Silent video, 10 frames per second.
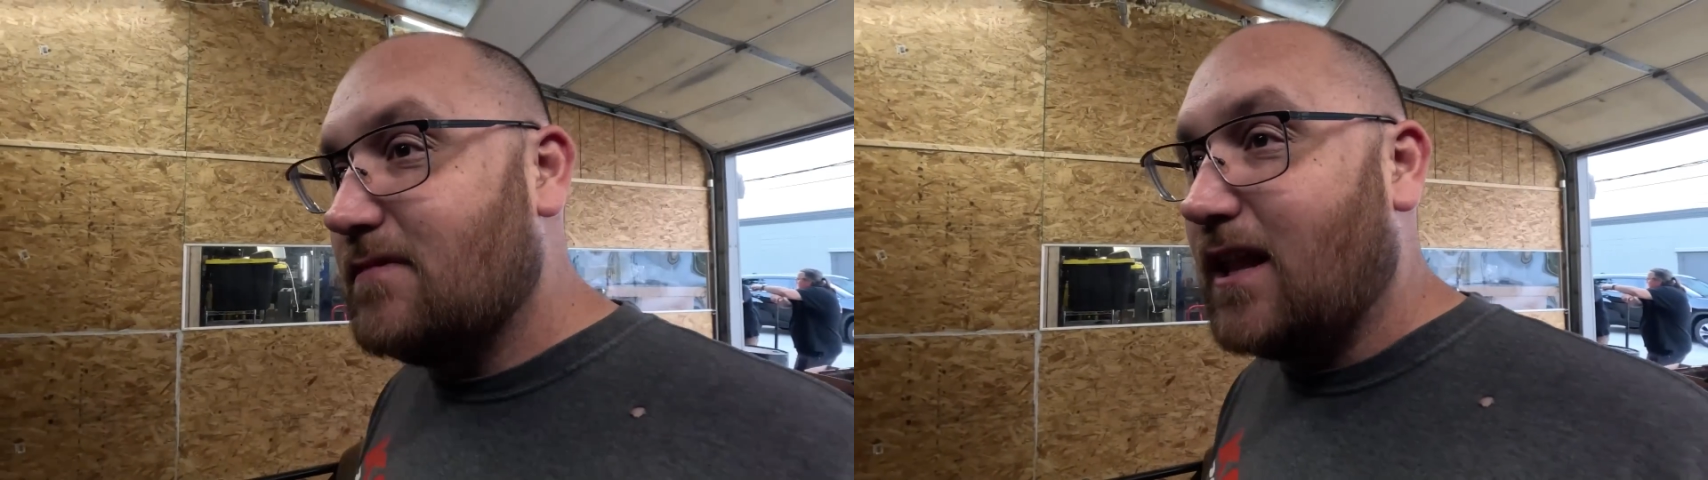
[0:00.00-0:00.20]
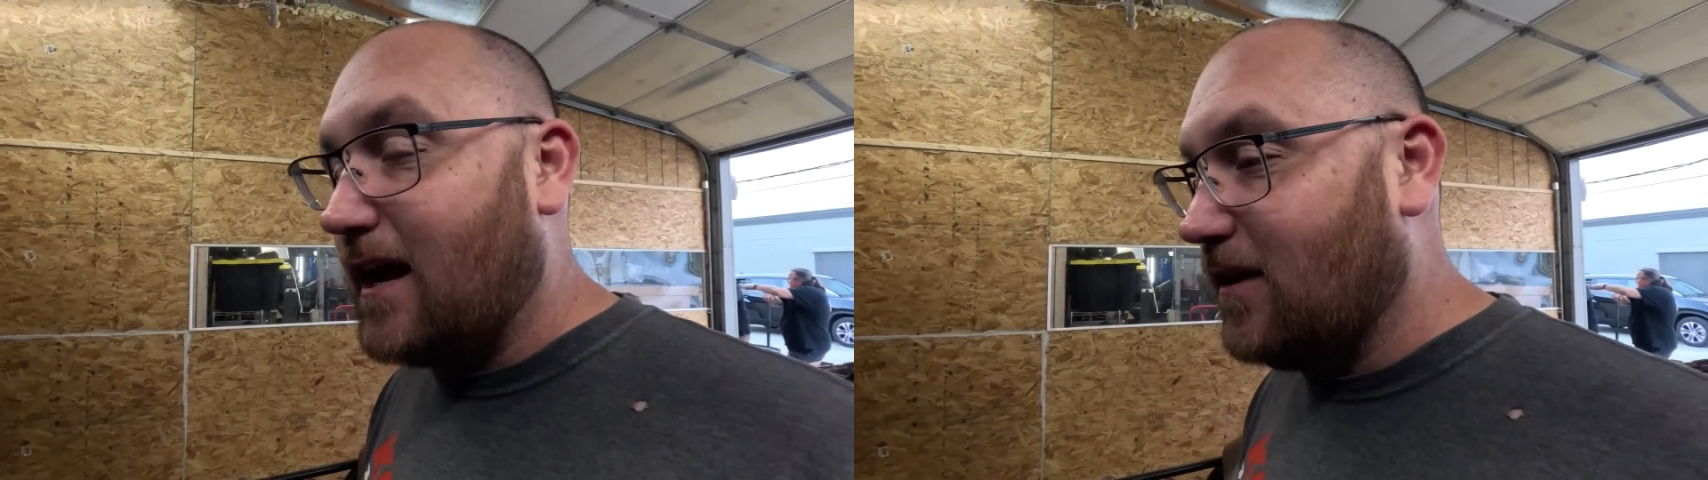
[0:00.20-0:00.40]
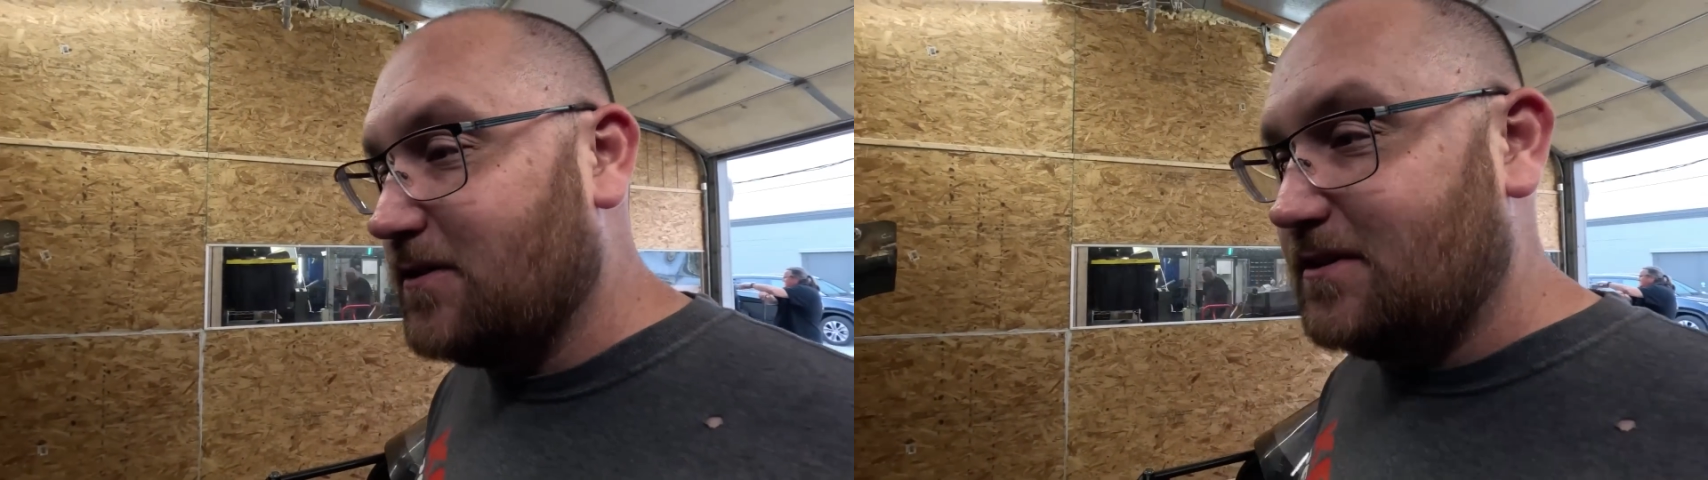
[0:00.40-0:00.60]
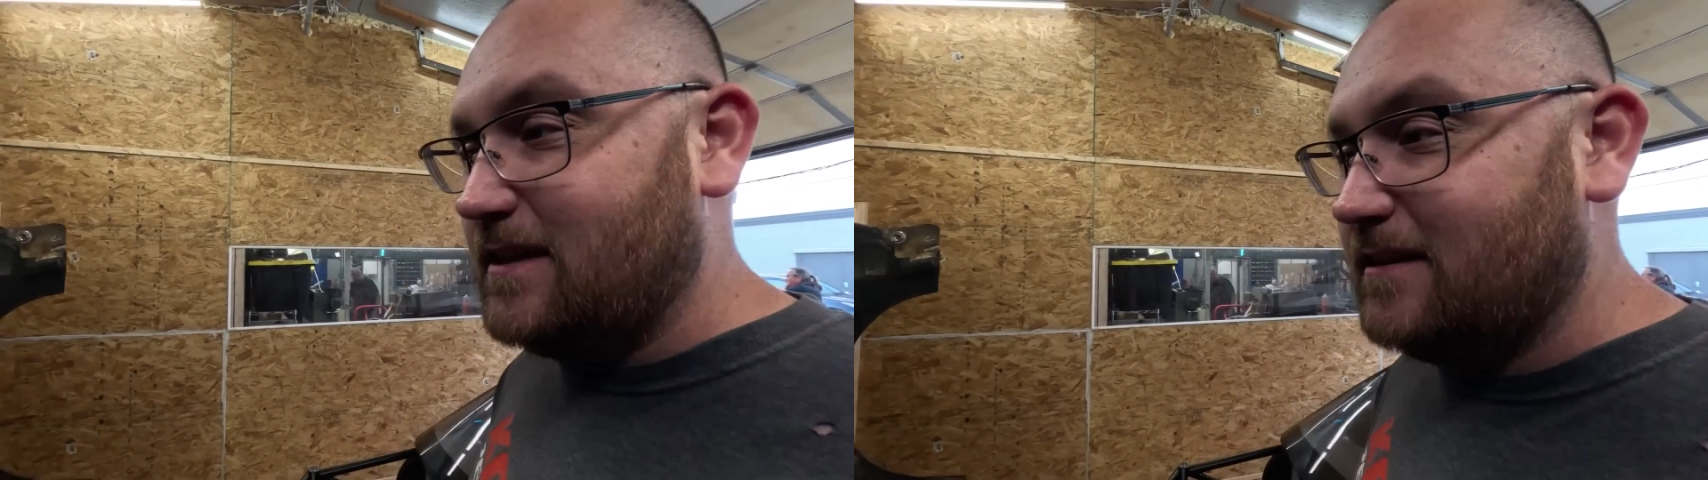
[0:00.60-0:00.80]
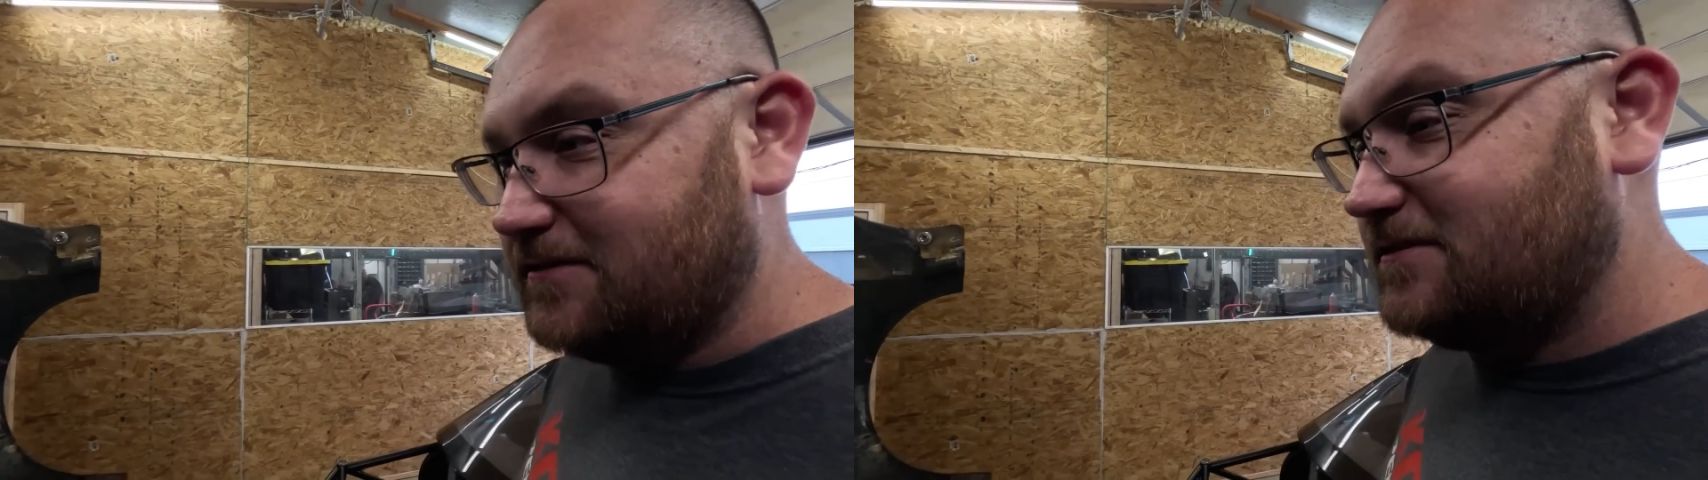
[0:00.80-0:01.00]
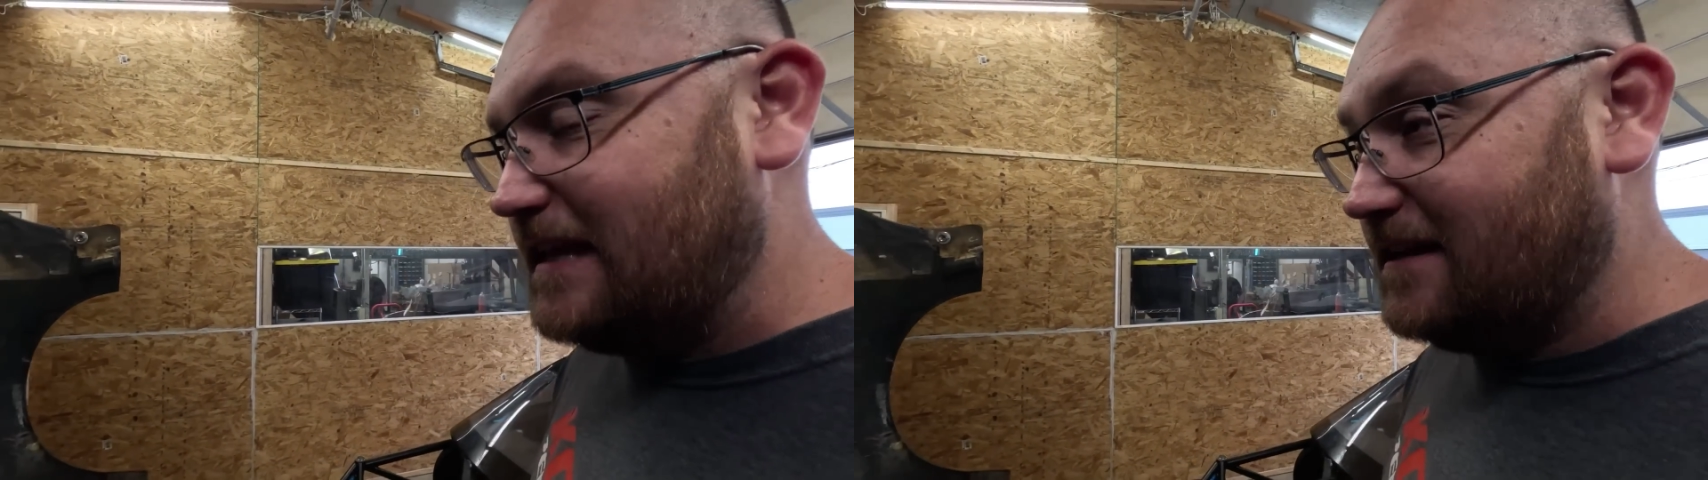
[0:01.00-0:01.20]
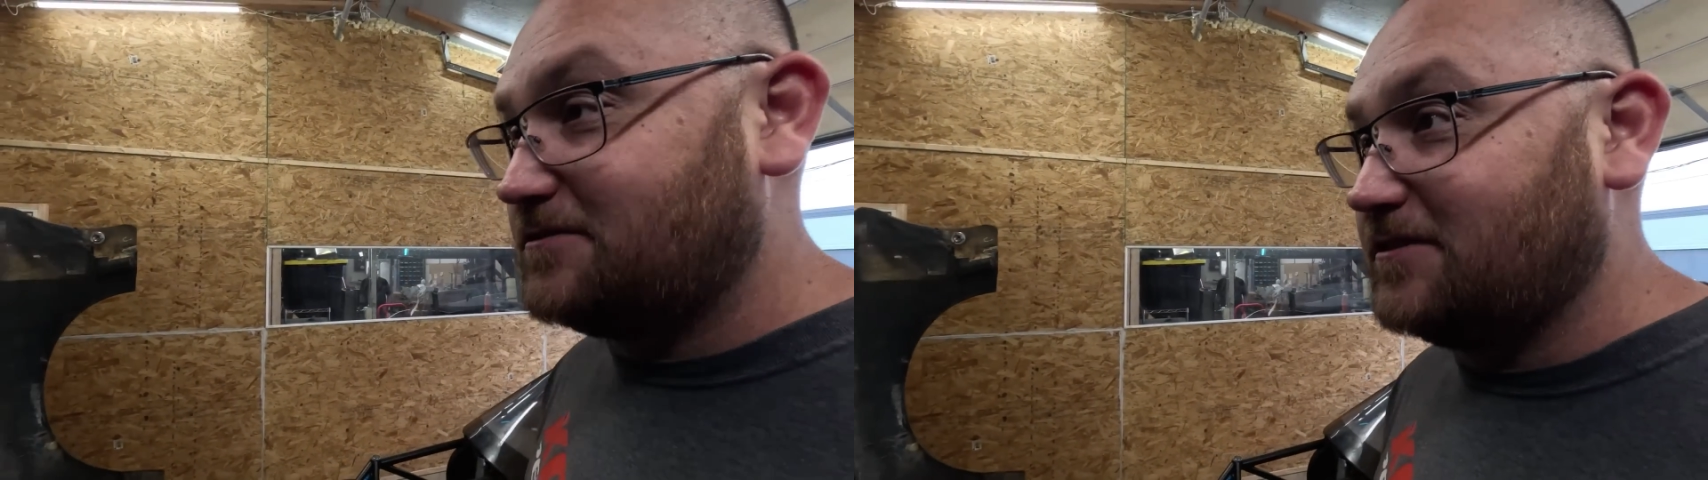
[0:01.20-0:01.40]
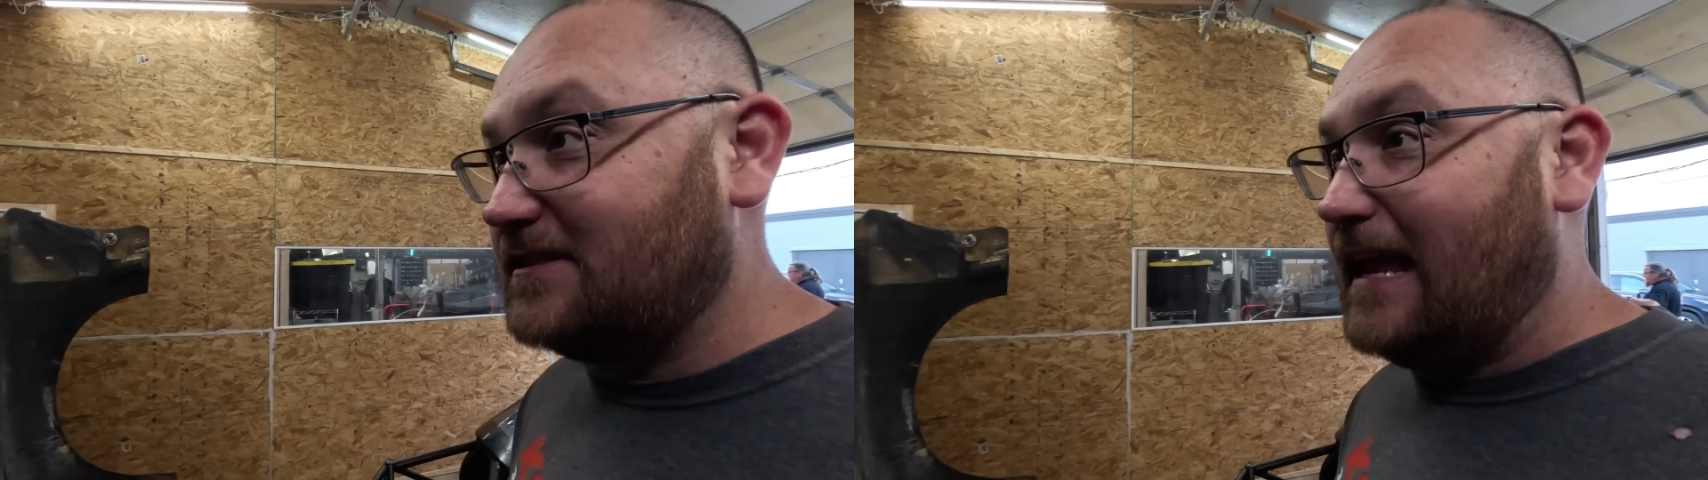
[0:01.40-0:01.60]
a lot closer to the industry